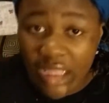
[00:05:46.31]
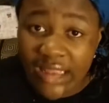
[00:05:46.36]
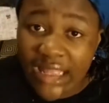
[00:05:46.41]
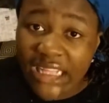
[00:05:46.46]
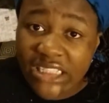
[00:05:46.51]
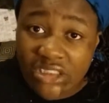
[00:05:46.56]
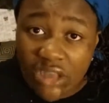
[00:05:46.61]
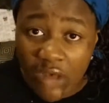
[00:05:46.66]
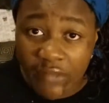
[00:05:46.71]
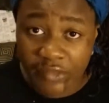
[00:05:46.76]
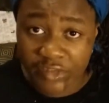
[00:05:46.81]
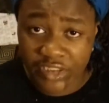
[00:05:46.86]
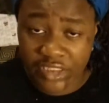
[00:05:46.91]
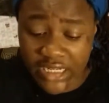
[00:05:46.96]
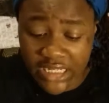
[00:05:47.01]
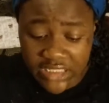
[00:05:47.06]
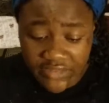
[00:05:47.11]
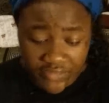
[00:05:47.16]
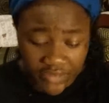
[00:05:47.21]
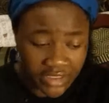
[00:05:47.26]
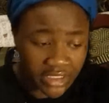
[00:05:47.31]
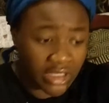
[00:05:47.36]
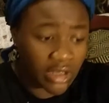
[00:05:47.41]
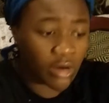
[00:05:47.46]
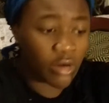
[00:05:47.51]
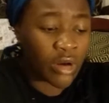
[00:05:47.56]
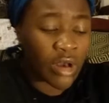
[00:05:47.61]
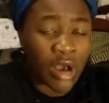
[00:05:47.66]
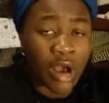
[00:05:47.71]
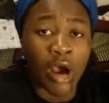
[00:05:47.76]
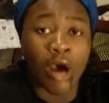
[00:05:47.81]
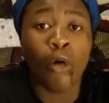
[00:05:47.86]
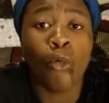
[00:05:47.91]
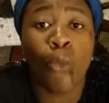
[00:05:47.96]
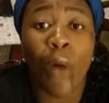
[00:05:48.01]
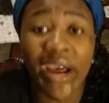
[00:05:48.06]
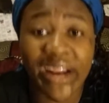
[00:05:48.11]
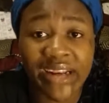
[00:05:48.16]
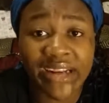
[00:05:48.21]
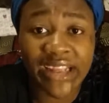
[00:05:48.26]
That's all for today's video.
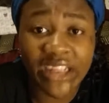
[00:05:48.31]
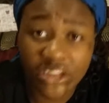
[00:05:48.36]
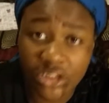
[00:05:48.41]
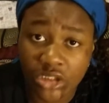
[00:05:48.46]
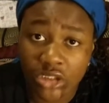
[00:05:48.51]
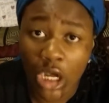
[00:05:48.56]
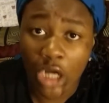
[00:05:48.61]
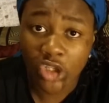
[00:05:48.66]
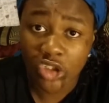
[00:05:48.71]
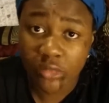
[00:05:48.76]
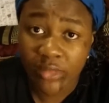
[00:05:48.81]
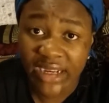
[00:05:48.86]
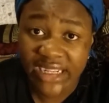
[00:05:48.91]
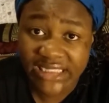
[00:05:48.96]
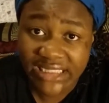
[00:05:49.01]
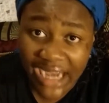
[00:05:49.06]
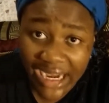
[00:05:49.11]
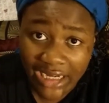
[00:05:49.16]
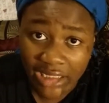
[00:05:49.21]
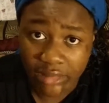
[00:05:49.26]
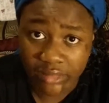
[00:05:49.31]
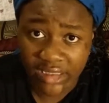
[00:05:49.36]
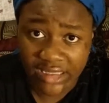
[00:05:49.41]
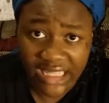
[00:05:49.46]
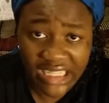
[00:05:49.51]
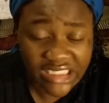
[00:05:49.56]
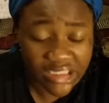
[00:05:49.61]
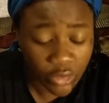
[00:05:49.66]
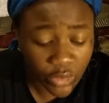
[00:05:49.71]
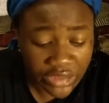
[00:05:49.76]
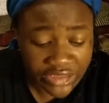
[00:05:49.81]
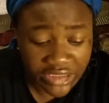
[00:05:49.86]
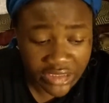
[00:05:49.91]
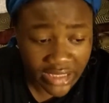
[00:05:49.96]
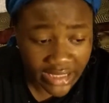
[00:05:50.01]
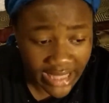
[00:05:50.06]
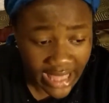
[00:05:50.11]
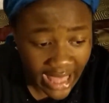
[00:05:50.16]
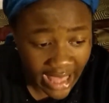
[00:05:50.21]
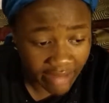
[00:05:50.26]
Why did I need to talk to my diary? That's a question
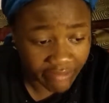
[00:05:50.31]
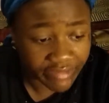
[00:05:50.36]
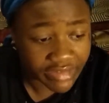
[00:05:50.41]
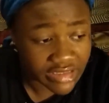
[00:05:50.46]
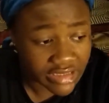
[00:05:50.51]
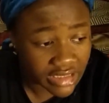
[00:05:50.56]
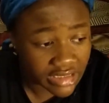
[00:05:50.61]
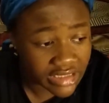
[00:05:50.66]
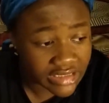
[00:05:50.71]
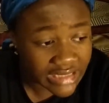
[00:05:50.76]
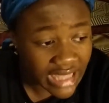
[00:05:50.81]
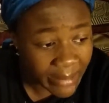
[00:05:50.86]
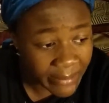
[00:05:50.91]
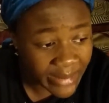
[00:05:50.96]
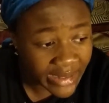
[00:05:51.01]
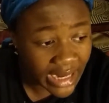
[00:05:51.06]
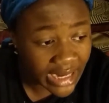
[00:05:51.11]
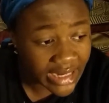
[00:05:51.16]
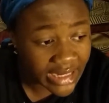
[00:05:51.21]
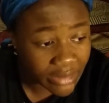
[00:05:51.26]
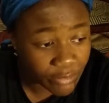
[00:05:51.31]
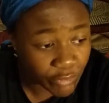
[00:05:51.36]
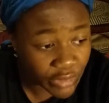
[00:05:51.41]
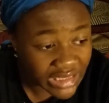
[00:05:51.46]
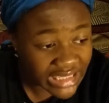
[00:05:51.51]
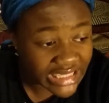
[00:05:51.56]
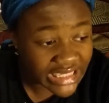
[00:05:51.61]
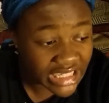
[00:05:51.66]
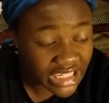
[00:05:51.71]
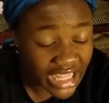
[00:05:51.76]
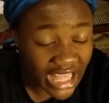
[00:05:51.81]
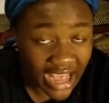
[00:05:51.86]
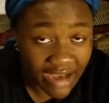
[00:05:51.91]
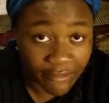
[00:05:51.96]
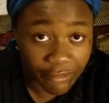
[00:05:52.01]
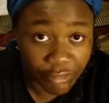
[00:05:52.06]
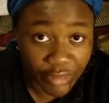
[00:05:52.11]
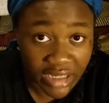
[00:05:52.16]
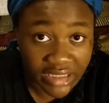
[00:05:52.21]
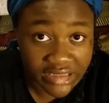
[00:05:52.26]
I have. Cause like, does that mean I really didn't
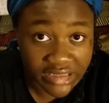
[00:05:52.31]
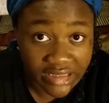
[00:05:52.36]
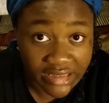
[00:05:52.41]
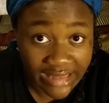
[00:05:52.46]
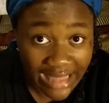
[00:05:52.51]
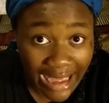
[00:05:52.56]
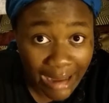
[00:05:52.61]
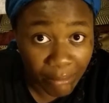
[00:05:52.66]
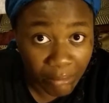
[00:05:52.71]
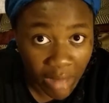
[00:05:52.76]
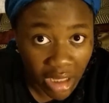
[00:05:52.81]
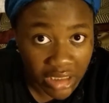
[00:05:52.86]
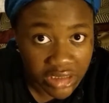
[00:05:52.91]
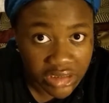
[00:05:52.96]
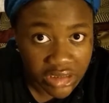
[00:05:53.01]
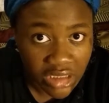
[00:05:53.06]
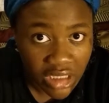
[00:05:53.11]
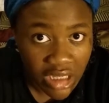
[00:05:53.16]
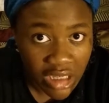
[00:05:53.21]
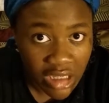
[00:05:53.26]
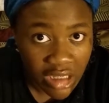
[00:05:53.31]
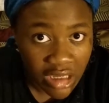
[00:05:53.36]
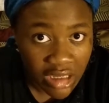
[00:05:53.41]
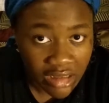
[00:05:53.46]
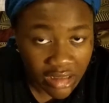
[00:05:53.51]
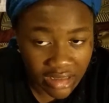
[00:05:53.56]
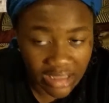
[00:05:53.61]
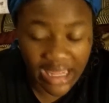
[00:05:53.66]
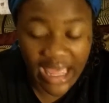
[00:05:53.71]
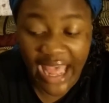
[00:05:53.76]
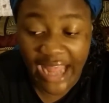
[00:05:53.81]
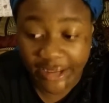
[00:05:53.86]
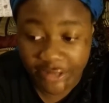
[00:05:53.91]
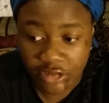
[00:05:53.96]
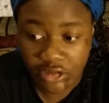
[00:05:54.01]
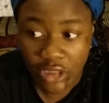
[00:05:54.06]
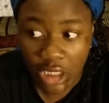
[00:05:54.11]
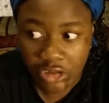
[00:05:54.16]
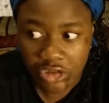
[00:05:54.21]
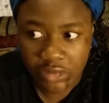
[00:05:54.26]
have friends that much that I had
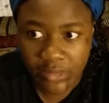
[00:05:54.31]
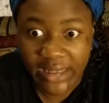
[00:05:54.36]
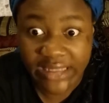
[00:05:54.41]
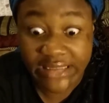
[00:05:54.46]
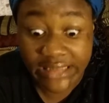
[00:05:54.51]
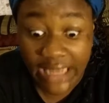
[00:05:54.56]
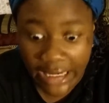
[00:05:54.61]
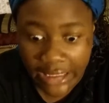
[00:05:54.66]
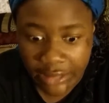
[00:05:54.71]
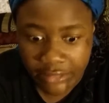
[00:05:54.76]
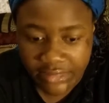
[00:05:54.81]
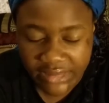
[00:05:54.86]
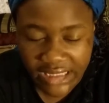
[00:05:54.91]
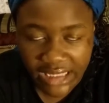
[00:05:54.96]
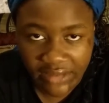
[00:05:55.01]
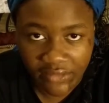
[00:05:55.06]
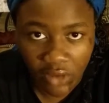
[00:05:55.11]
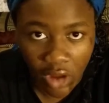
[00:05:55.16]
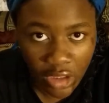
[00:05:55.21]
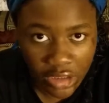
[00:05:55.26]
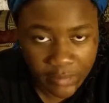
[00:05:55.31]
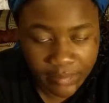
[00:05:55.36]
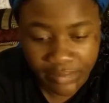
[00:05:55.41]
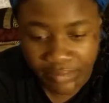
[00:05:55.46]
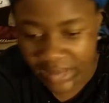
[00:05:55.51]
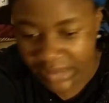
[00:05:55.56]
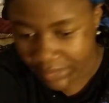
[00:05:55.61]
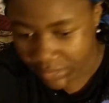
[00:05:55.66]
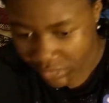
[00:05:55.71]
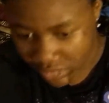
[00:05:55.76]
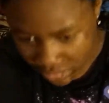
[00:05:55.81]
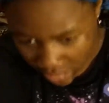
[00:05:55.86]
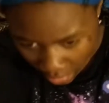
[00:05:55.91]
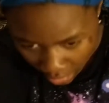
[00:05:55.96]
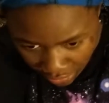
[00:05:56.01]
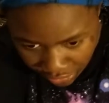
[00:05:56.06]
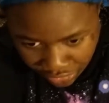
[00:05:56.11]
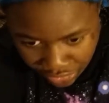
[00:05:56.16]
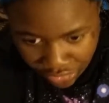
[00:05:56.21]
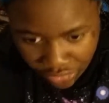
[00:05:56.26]
to talk to my diary out of all the people to
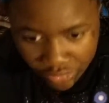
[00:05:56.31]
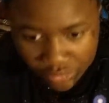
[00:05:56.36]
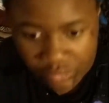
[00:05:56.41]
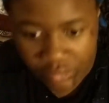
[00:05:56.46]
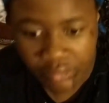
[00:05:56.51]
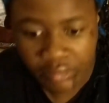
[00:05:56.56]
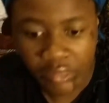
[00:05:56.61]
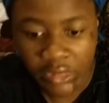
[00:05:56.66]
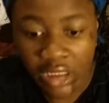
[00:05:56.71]
talk to?